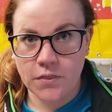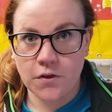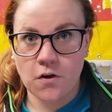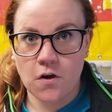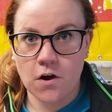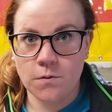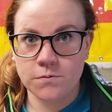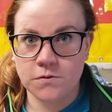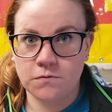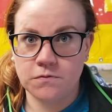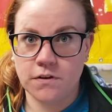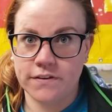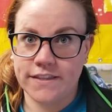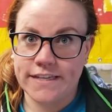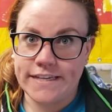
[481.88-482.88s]
the carbs and
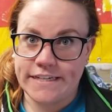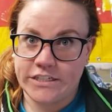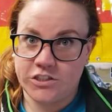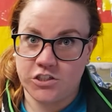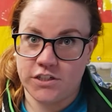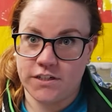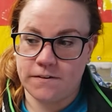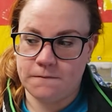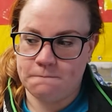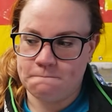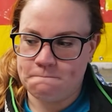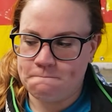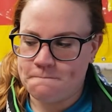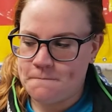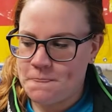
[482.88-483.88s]
flood the engine.
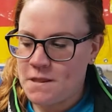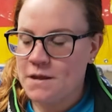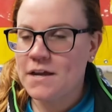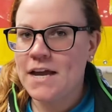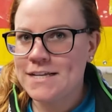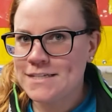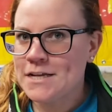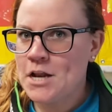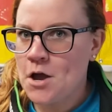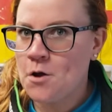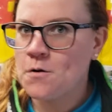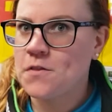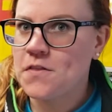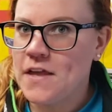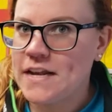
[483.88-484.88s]
Because I
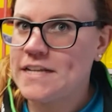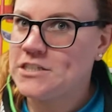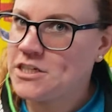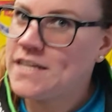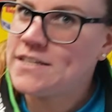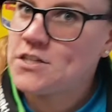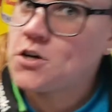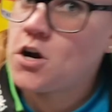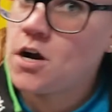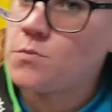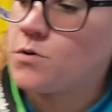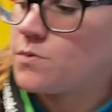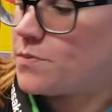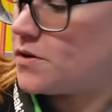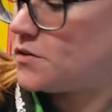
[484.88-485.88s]
know, and she needs a carb
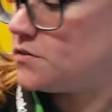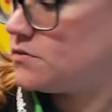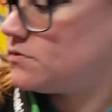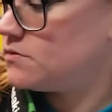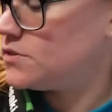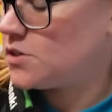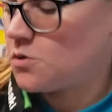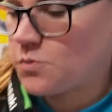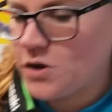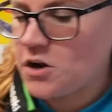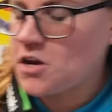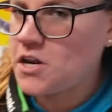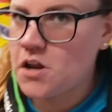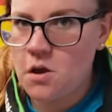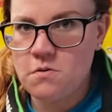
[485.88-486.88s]
rebuild. So we
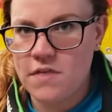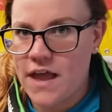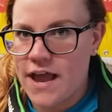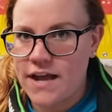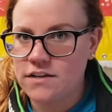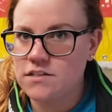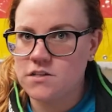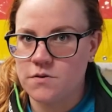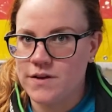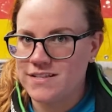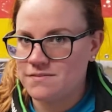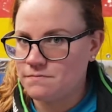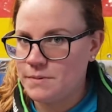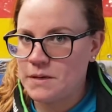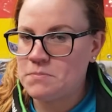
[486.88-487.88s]
already know that. So it's a
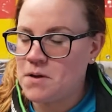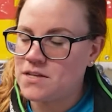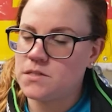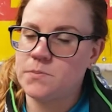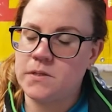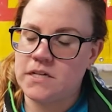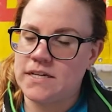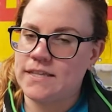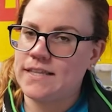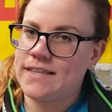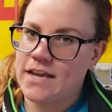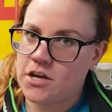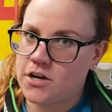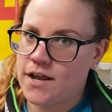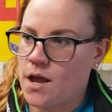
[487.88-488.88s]
big possibility that
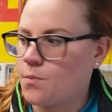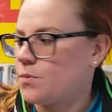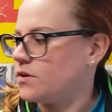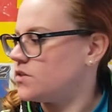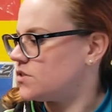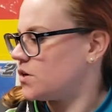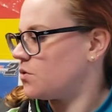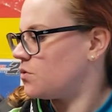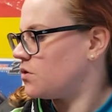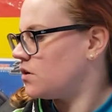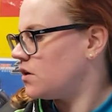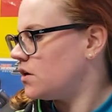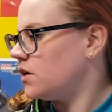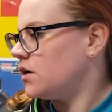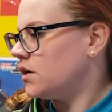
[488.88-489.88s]
that could happen. So
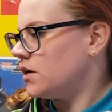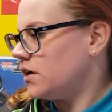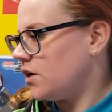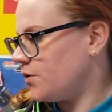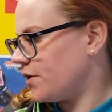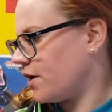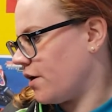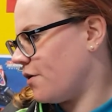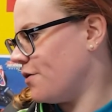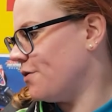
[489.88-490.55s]
here we go.